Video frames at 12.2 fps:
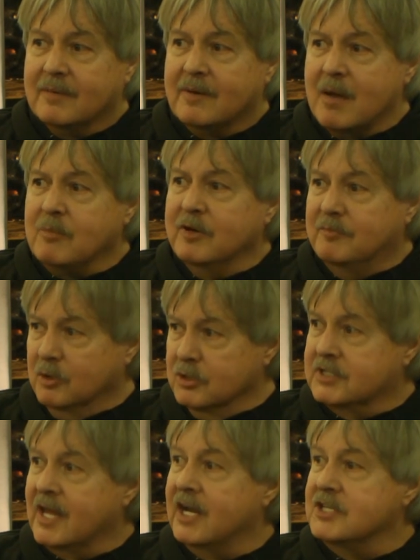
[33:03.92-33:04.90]
I believe
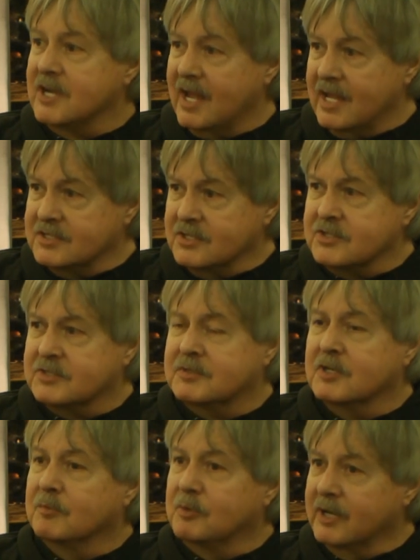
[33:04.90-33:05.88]
pool's got a chance. There's
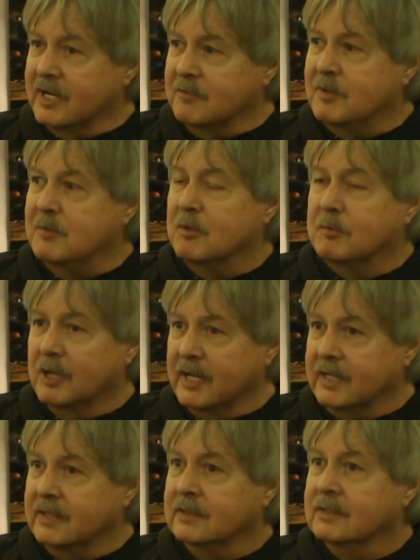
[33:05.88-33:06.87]
still plenty of people
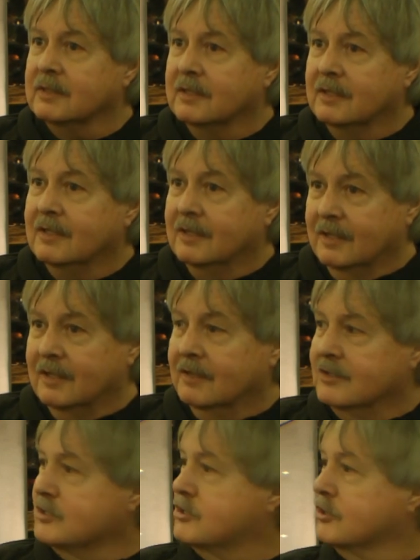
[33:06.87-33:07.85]
playing.
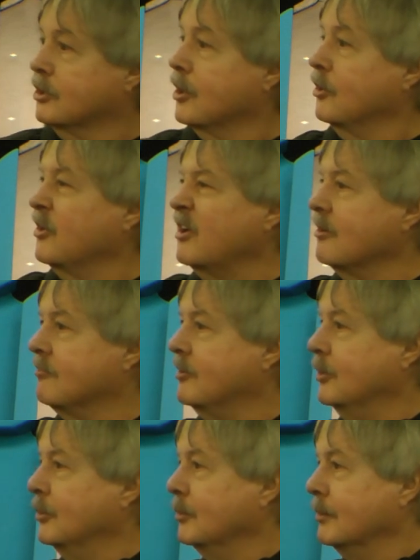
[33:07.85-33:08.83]
This is a little
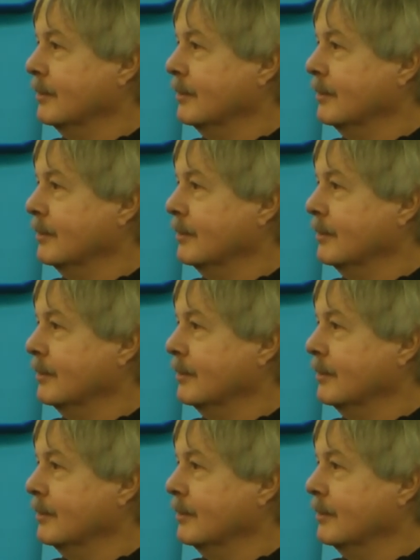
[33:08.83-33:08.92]
interview.